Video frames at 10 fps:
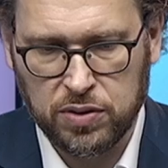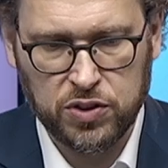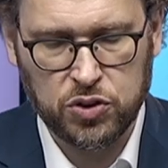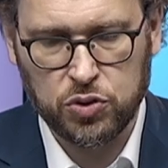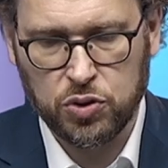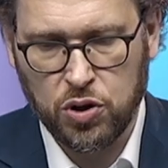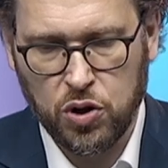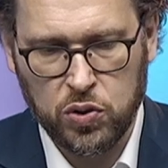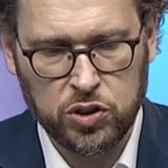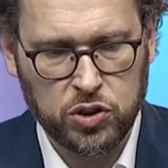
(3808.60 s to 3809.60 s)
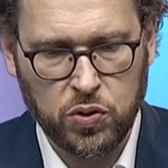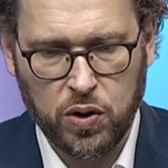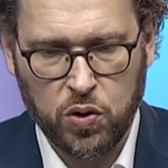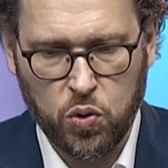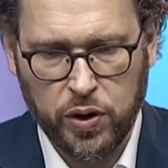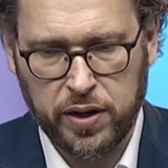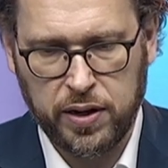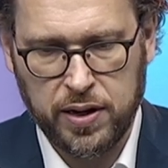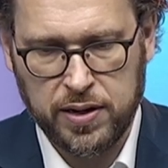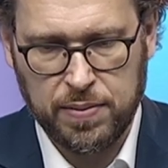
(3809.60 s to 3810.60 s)
Visual Studio Code and show a quick
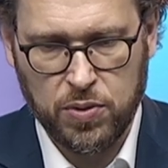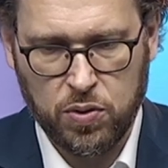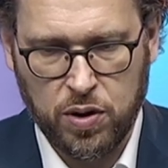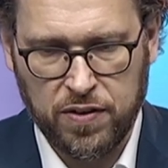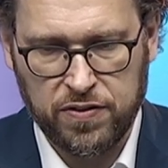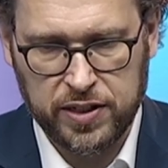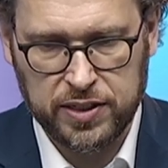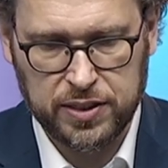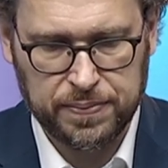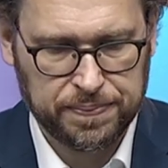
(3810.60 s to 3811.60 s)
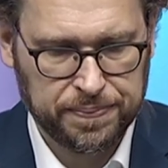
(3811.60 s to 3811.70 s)
demo of this.